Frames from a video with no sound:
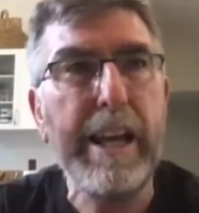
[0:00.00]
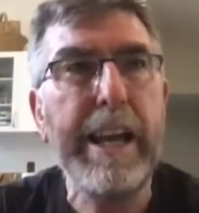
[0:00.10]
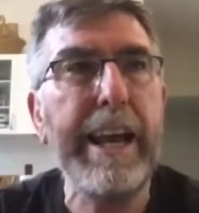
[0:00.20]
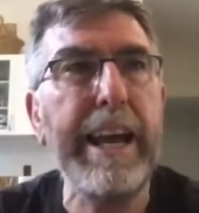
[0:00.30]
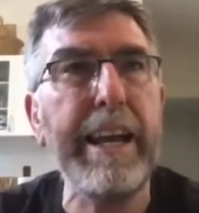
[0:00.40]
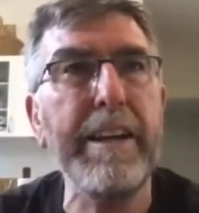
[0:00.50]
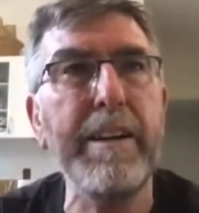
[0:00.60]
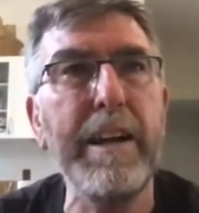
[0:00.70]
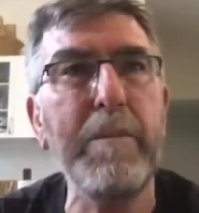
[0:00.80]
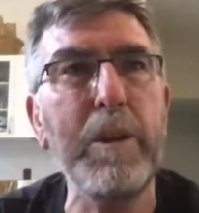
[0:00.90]

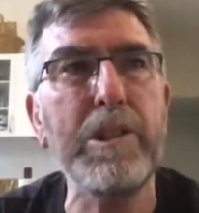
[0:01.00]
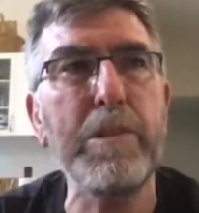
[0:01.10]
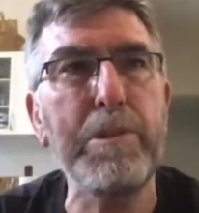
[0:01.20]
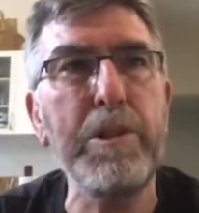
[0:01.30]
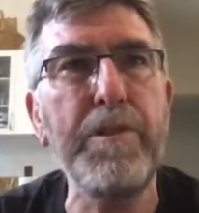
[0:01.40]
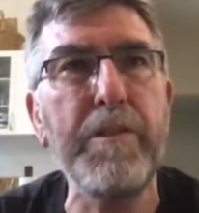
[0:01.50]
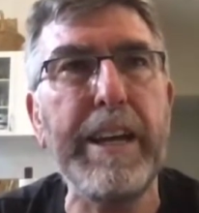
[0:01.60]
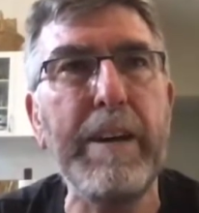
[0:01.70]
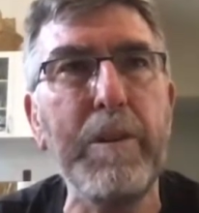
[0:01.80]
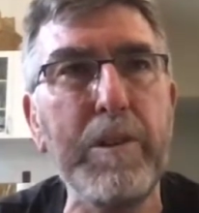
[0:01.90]
And what's the proof of
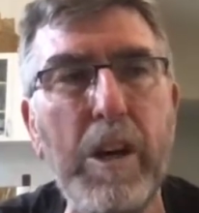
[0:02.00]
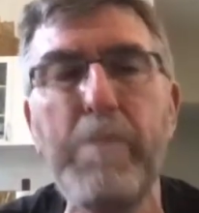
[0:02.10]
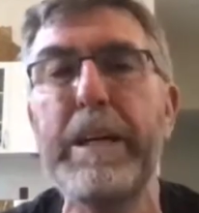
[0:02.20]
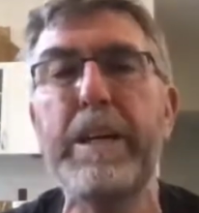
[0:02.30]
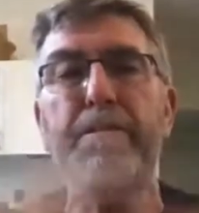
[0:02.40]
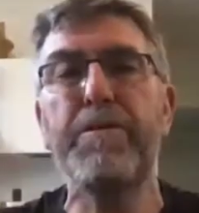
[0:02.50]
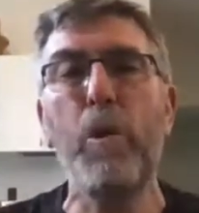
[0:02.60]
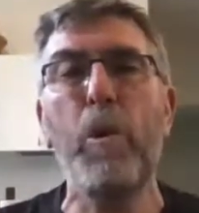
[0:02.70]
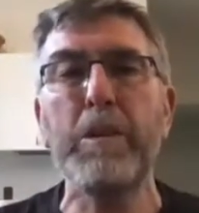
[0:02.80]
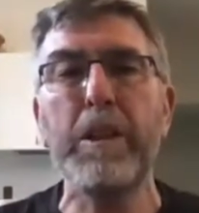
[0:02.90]
that? Well, don't be
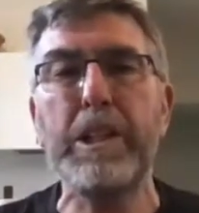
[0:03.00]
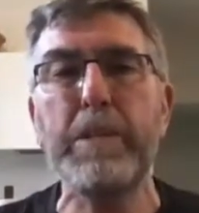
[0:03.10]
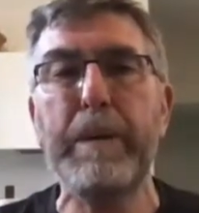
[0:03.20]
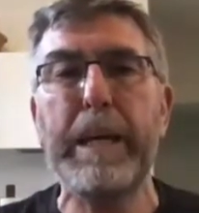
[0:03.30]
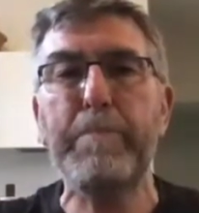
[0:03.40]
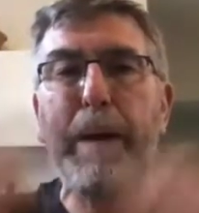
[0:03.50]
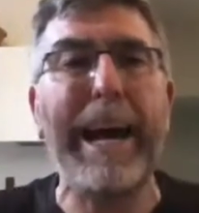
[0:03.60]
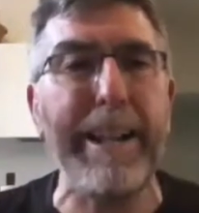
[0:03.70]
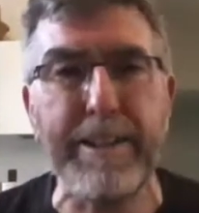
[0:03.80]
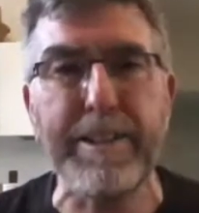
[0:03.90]
conformed to these big
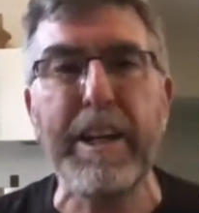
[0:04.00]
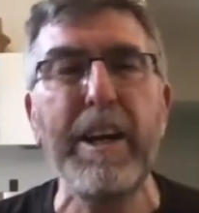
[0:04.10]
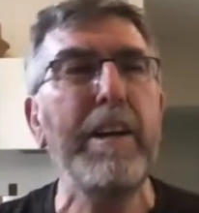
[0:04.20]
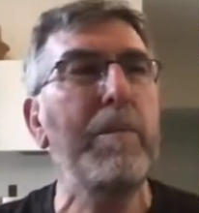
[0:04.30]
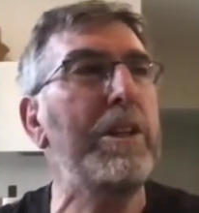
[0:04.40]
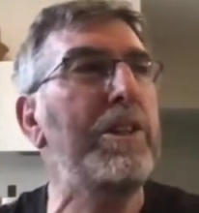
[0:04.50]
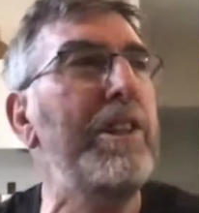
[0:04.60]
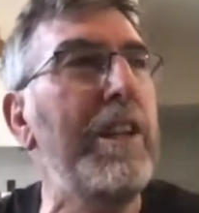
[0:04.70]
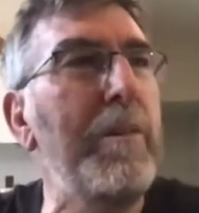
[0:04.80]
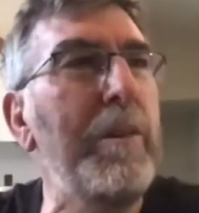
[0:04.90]
patterns, which,
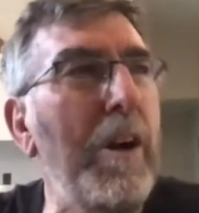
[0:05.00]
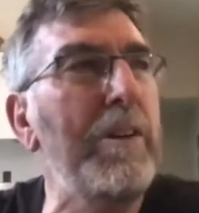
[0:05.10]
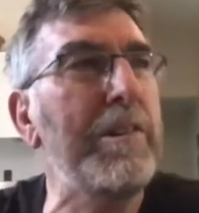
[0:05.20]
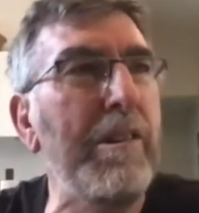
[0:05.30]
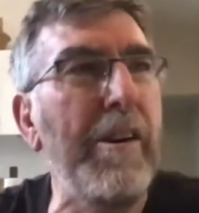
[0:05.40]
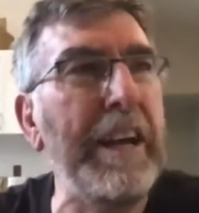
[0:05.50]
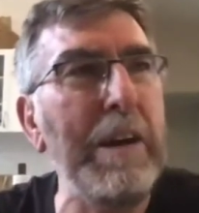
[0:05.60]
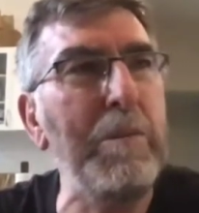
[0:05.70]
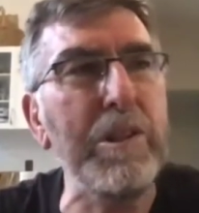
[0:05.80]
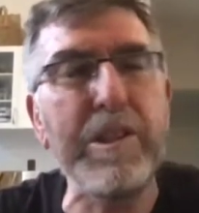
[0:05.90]
you know, when I was growing
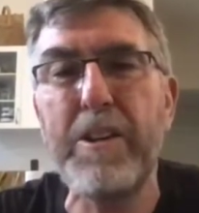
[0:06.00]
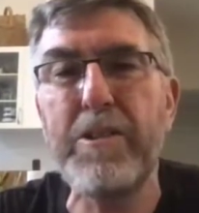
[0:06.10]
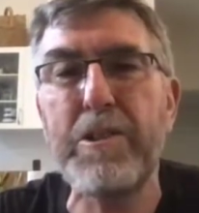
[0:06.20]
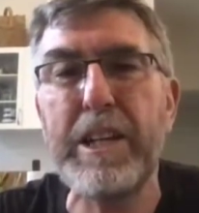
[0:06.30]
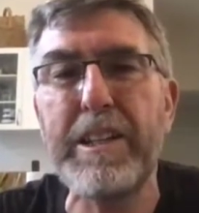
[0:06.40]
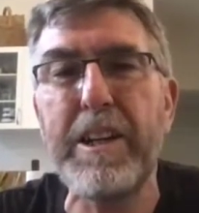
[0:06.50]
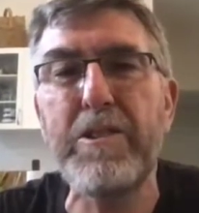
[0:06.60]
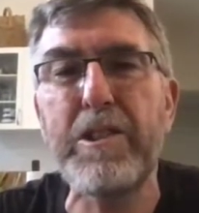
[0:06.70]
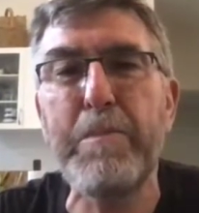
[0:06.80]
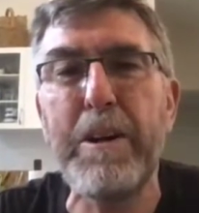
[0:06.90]
up was don't drink,
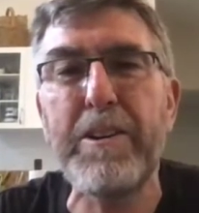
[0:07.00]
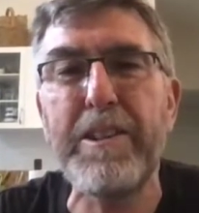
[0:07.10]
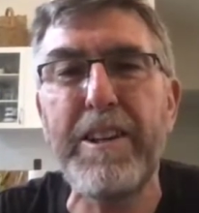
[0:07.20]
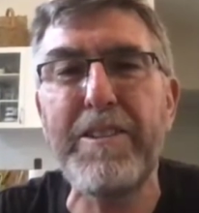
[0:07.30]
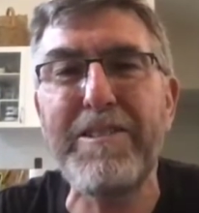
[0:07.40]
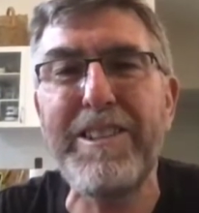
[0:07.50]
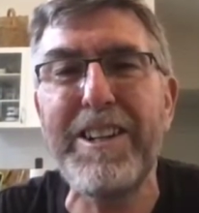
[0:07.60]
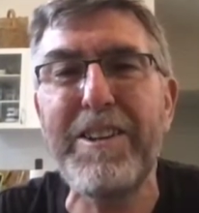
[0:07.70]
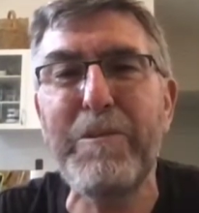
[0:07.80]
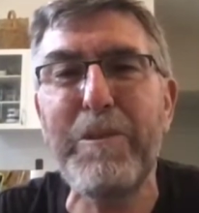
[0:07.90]
don't smoke, don't, you
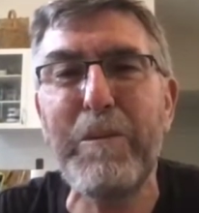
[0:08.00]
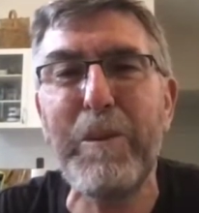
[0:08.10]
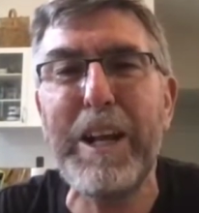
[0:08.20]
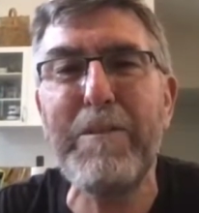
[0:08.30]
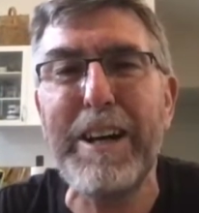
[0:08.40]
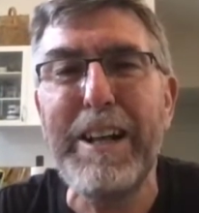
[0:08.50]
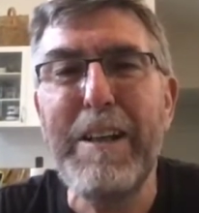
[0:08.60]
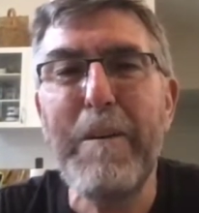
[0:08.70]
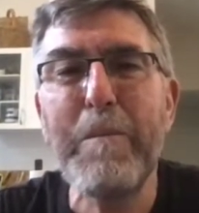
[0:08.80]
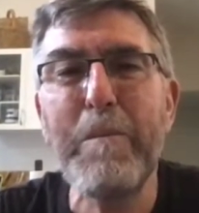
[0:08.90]
know, whatever.
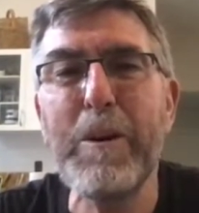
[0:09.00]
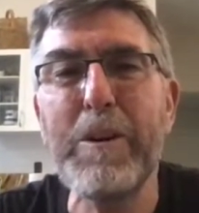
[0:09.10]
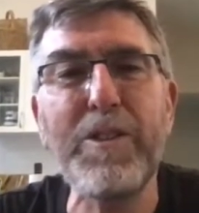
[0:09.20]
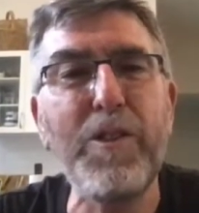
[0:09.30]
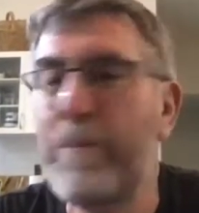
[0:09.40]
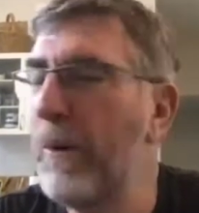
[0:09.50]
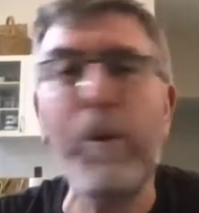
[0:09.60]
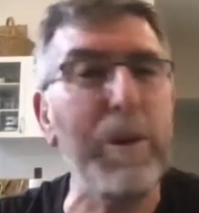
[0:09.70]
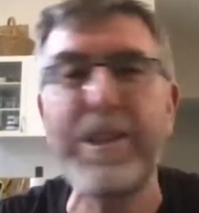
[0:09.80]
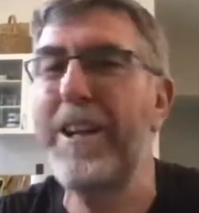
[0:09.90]
Whereas for
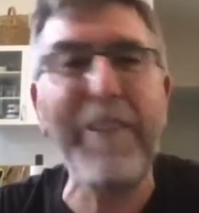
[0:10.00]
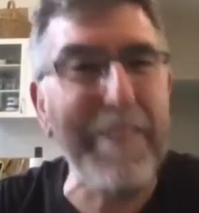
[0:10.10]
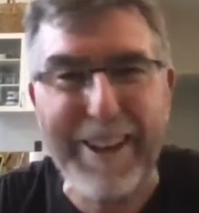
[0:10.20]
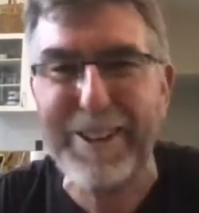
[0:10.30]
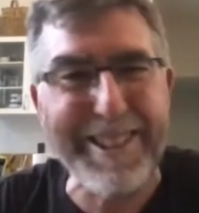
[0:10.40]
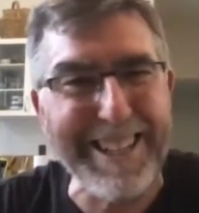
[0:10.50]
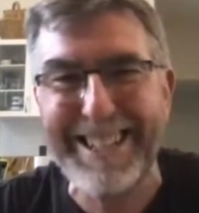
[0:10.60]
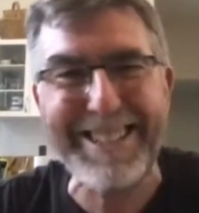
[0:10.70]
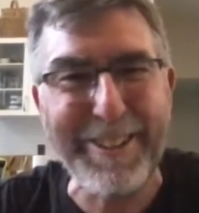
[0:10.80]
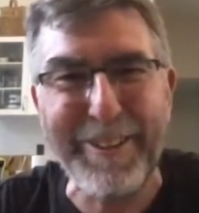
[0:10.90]
Paul, it's not those
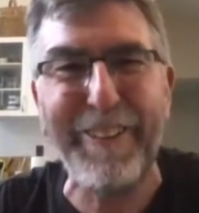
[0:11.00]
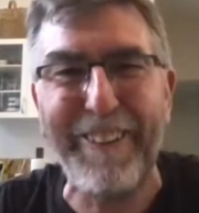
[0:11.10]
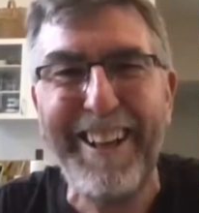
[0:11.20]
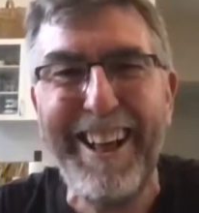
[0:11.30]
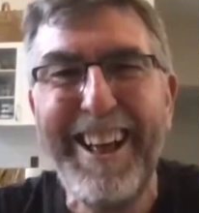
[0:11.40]
things at all.